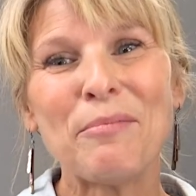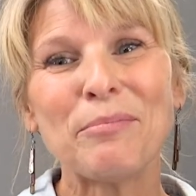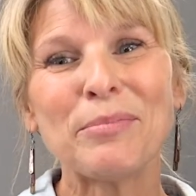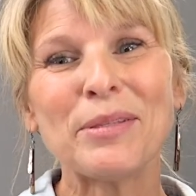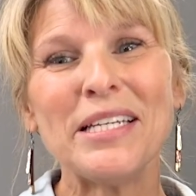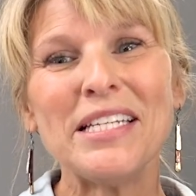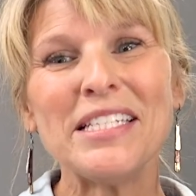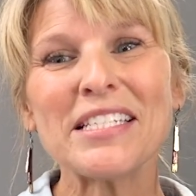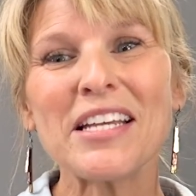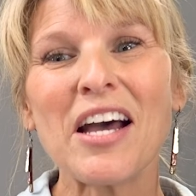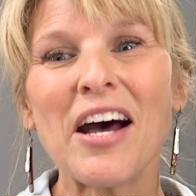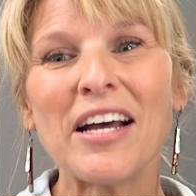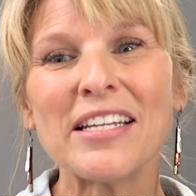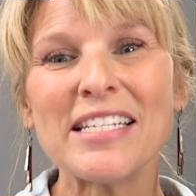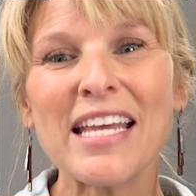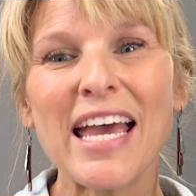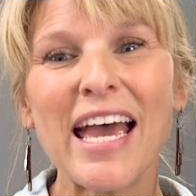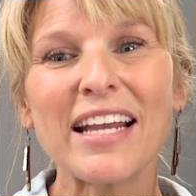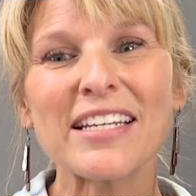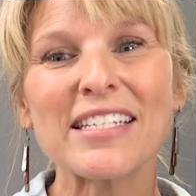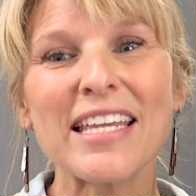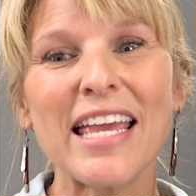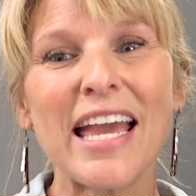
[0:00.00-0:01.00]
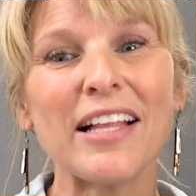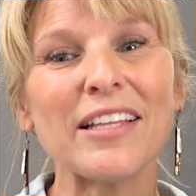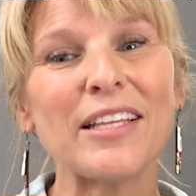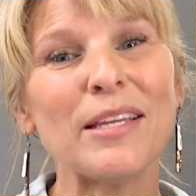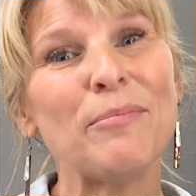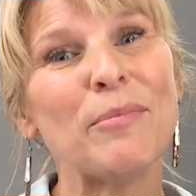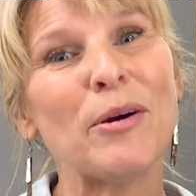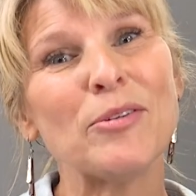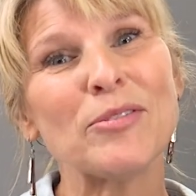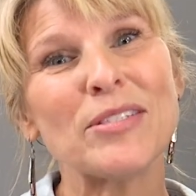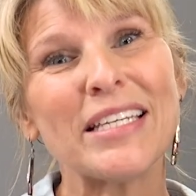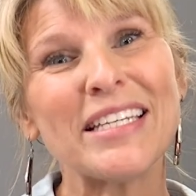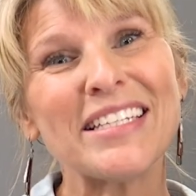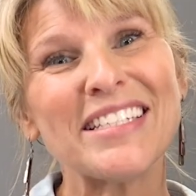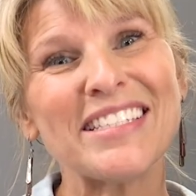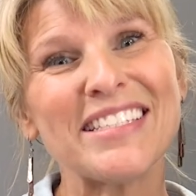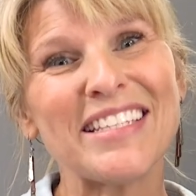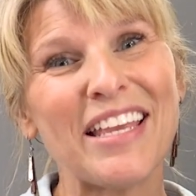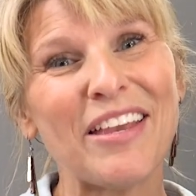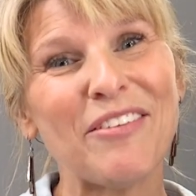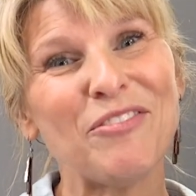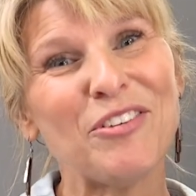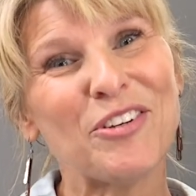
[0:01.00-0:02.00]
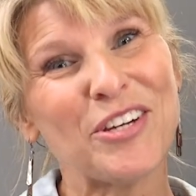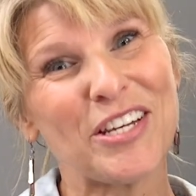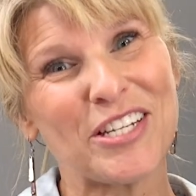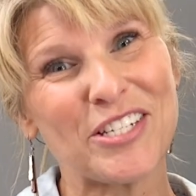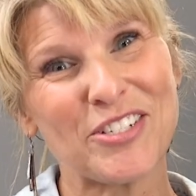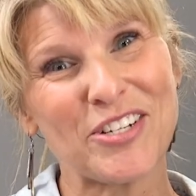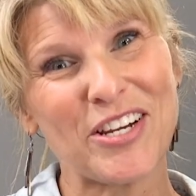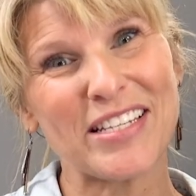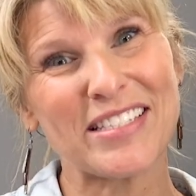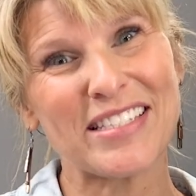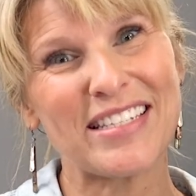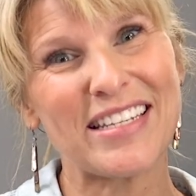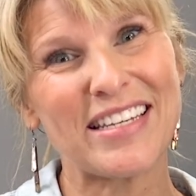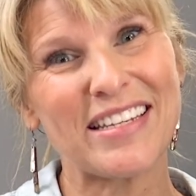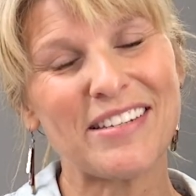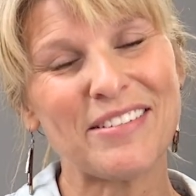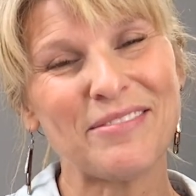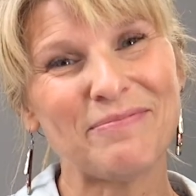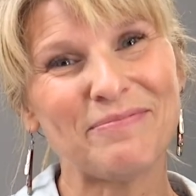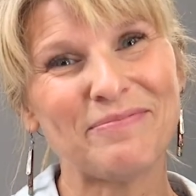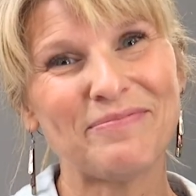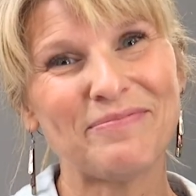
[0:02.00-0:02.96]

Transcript: Please contact Kelly Moses if you're interested.